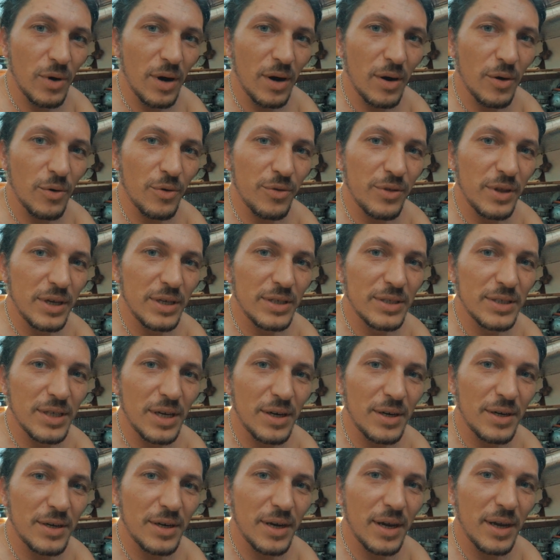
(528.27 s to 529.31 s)
how things
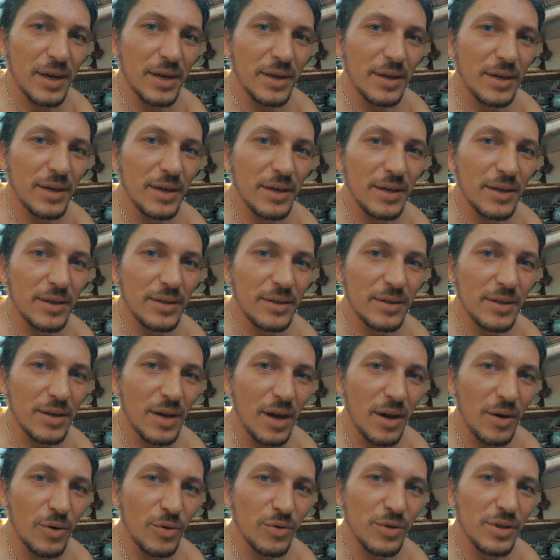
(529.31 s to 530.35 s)
are and
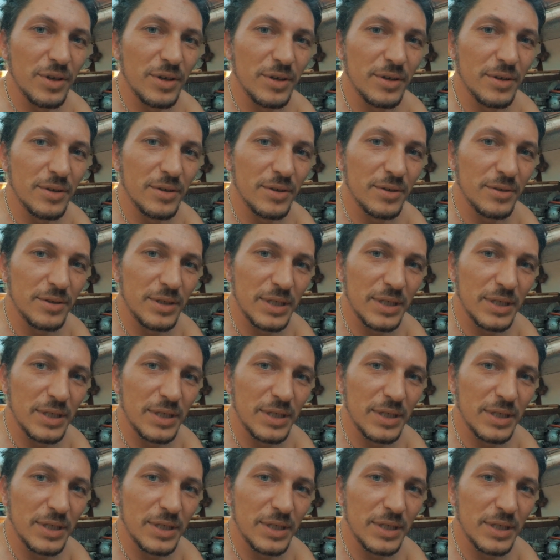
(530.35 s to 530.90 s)
how the